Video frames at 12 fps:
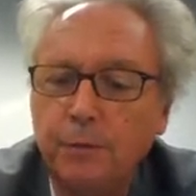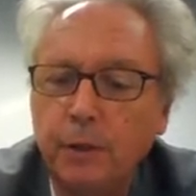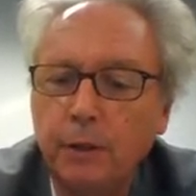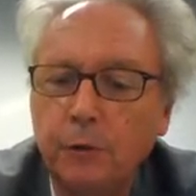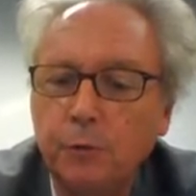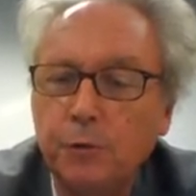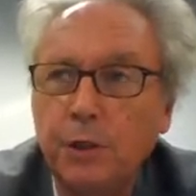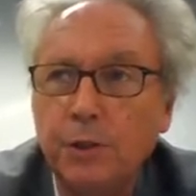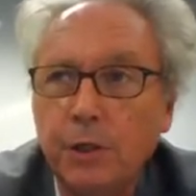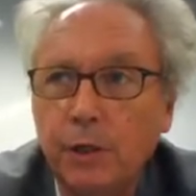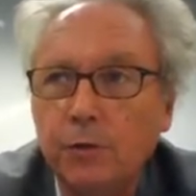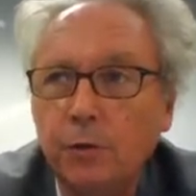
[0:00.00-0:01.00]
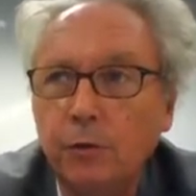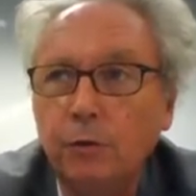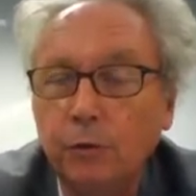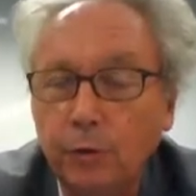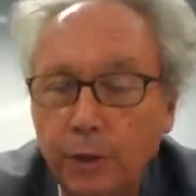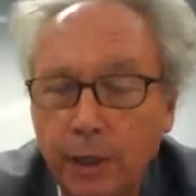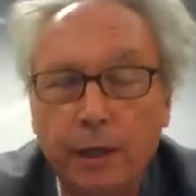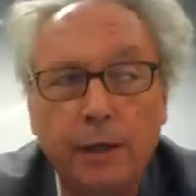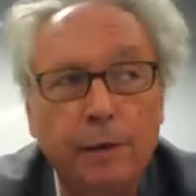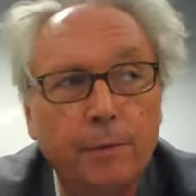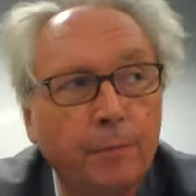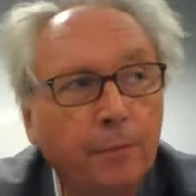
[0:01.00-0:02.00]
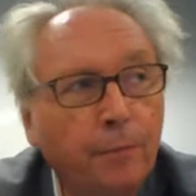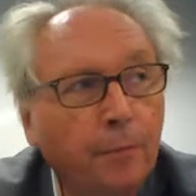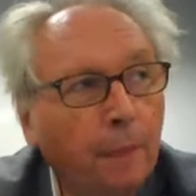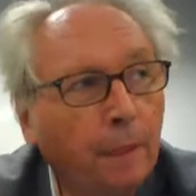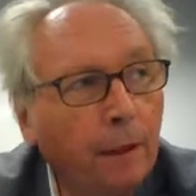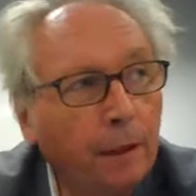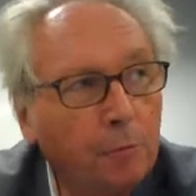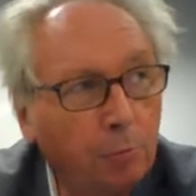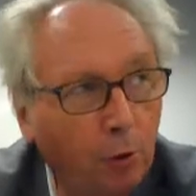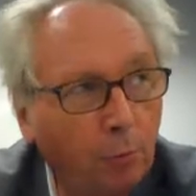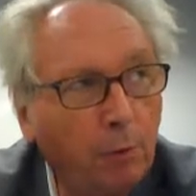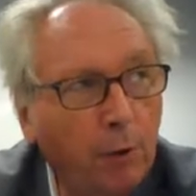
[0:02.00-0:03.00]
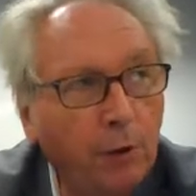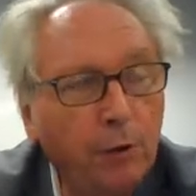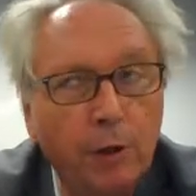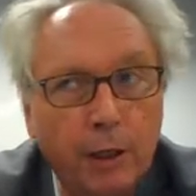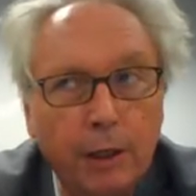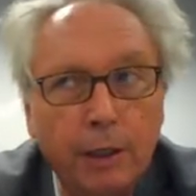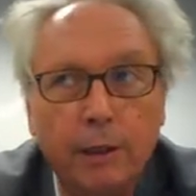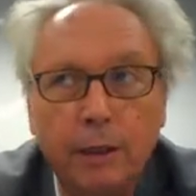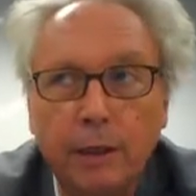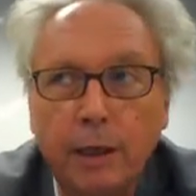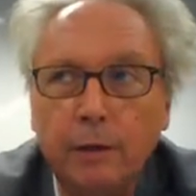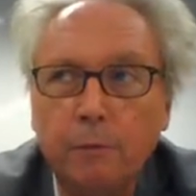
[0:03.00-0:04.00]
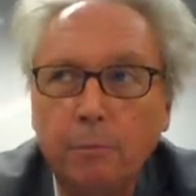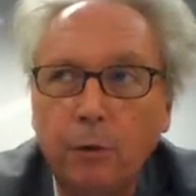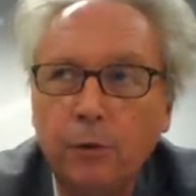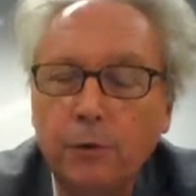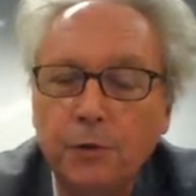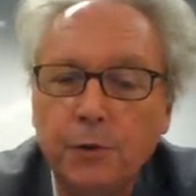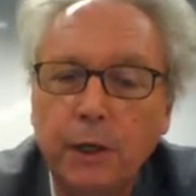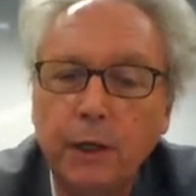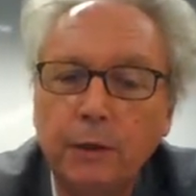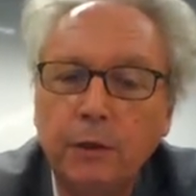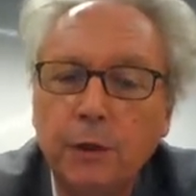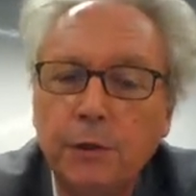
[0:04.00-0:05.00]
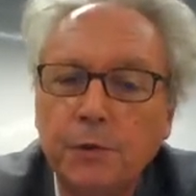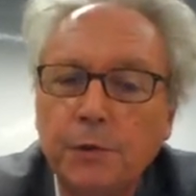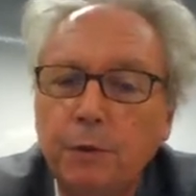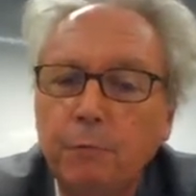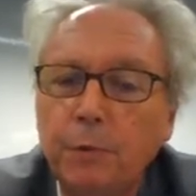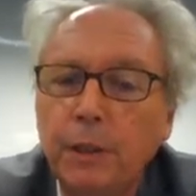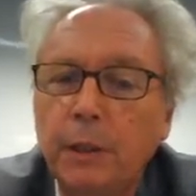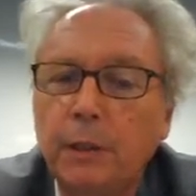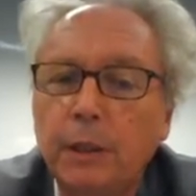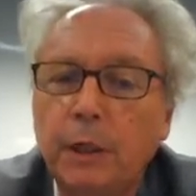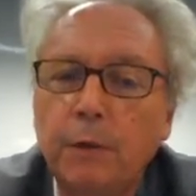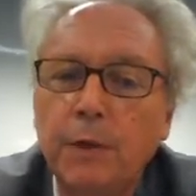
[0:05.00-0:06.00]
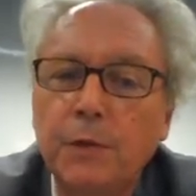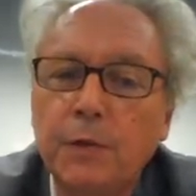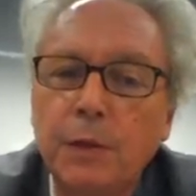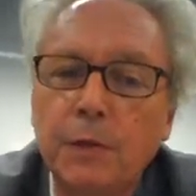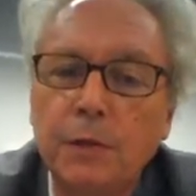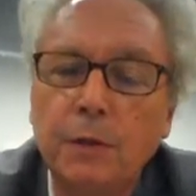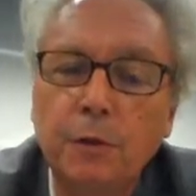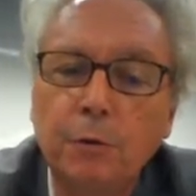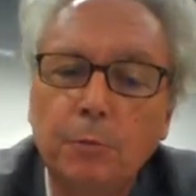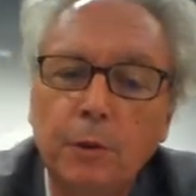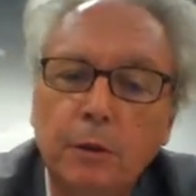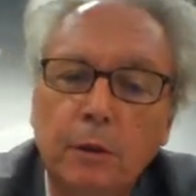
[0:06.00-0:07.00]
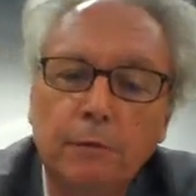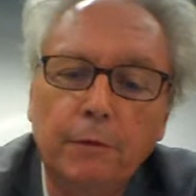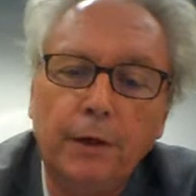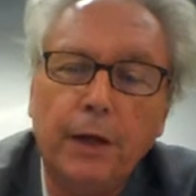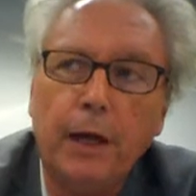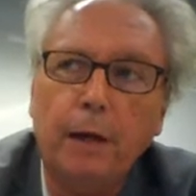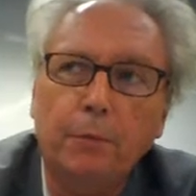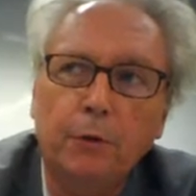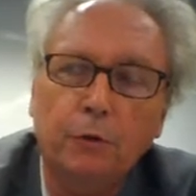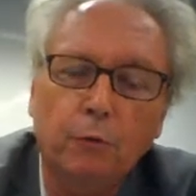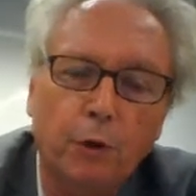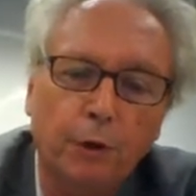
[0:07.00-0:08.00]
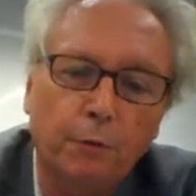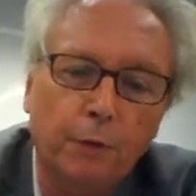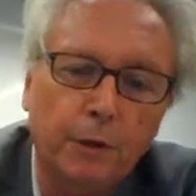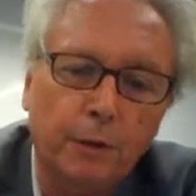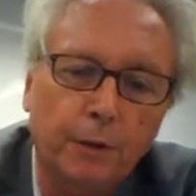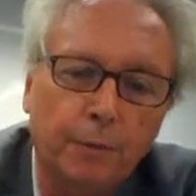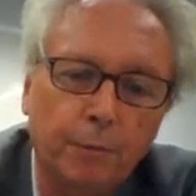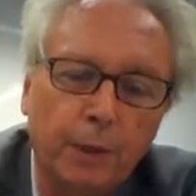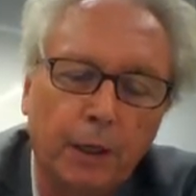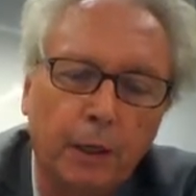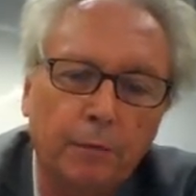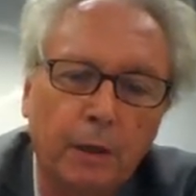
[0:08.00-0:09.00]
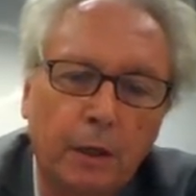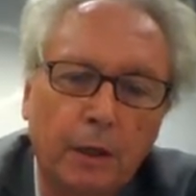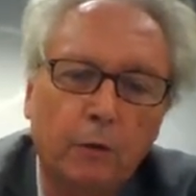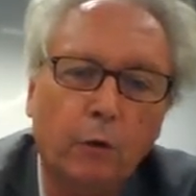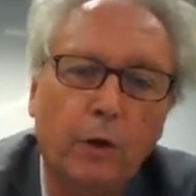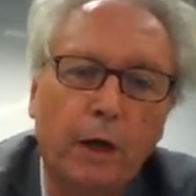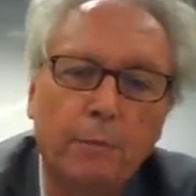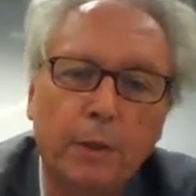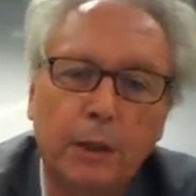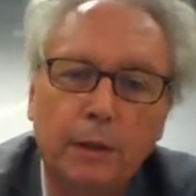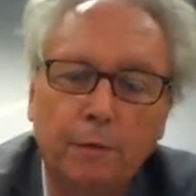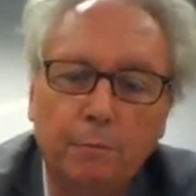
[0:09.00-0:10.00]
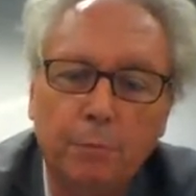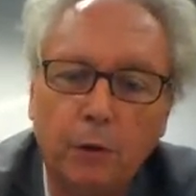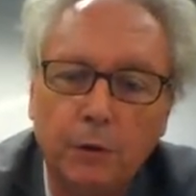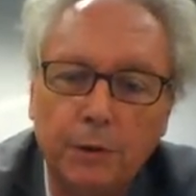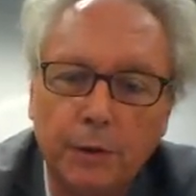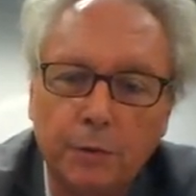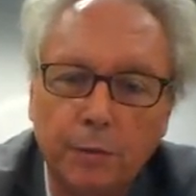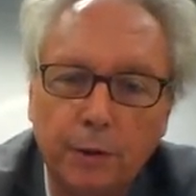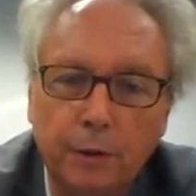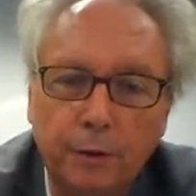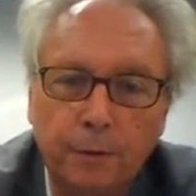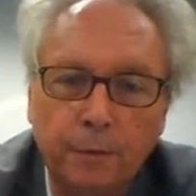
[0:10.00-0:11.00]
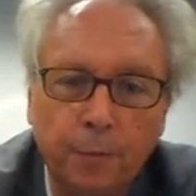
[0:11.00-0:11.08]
And Lucy Gilson today is probably the leading health policy analyst, and we at Karolinska Institutet are very happy to work with her. We have collaborative projects with her.